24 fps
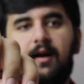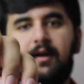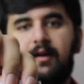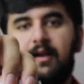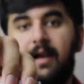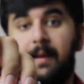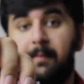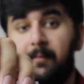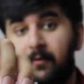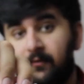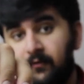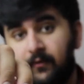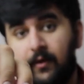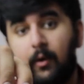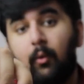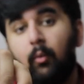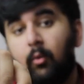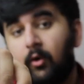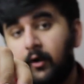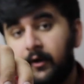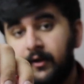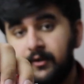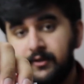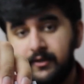claiming for a
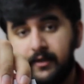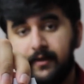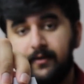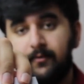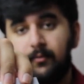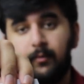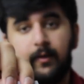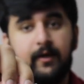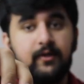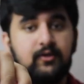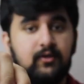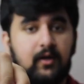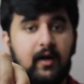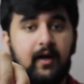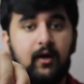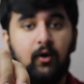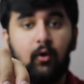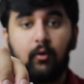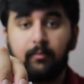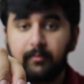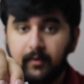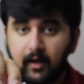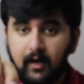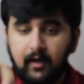warranty, which I
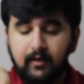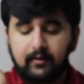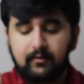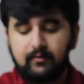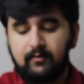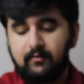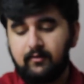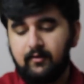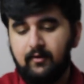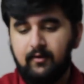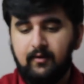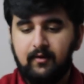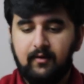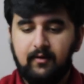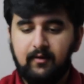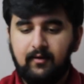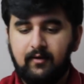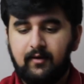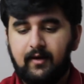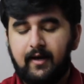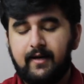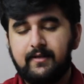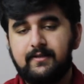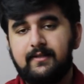hope not.
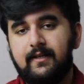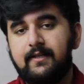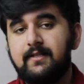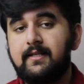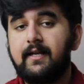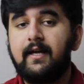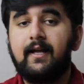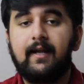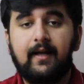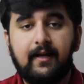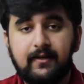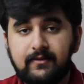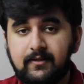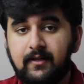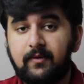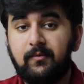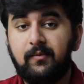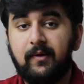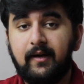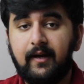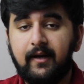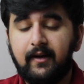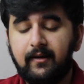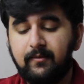As they said, it's a
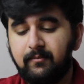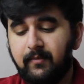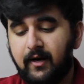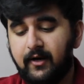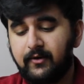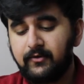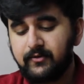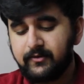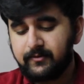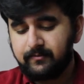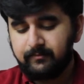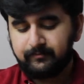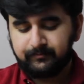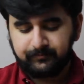really good mouse.